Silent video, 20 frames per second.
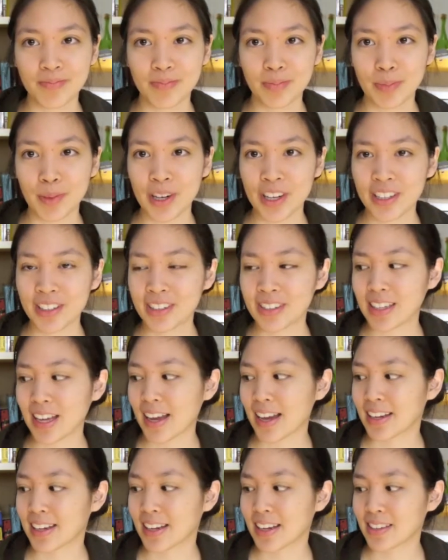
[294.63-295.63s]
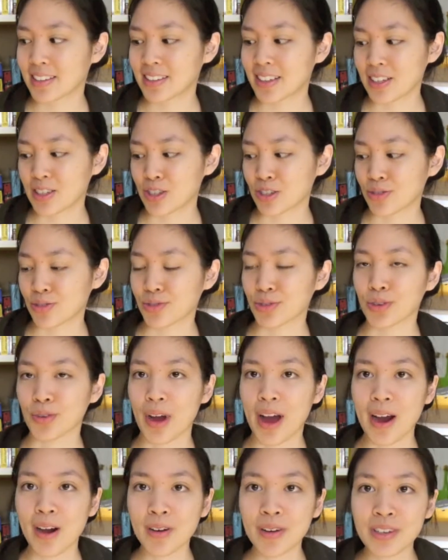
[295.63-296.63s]
books that I guess they just threw
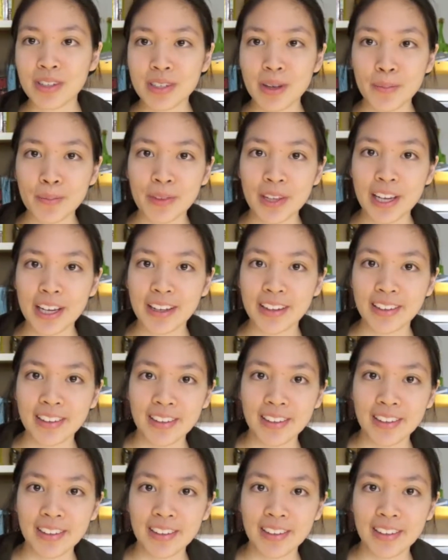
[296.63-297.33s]
out or something.